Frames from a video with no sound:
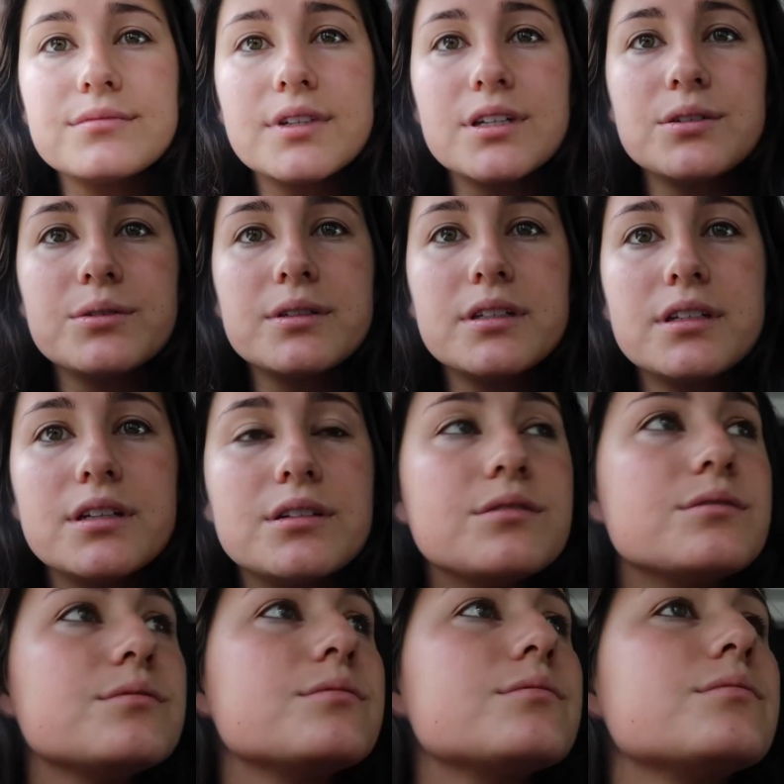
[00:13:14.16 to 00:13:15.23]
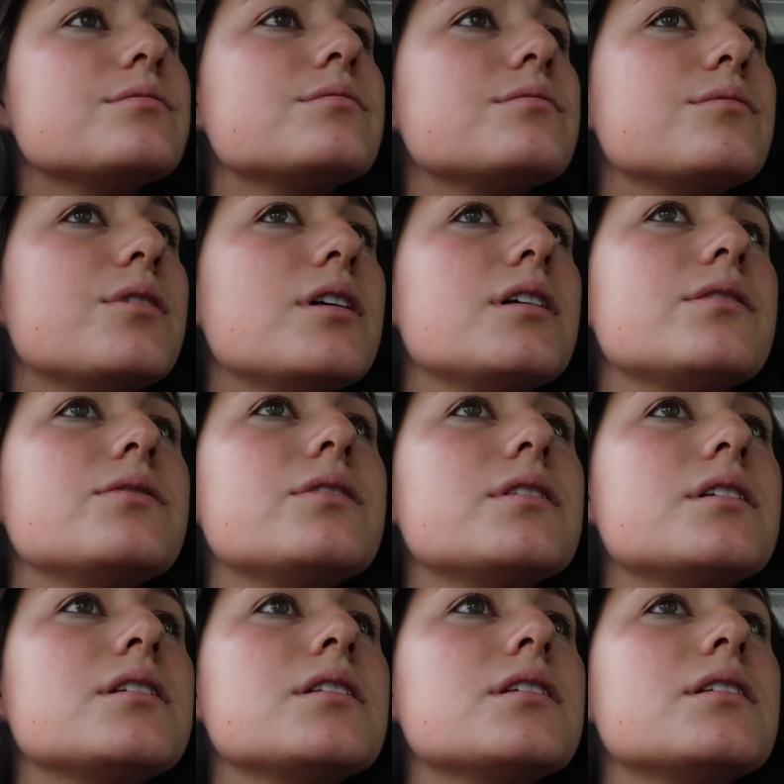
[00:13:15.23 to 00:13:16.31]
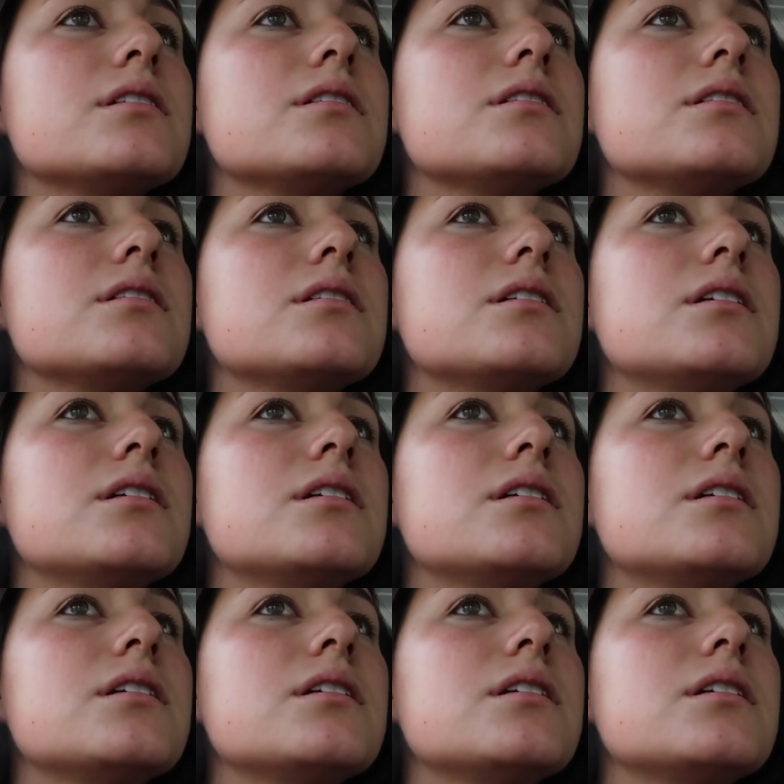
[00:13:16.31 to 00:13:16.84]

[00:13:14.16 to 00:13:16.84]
I don't really know why I feel like this.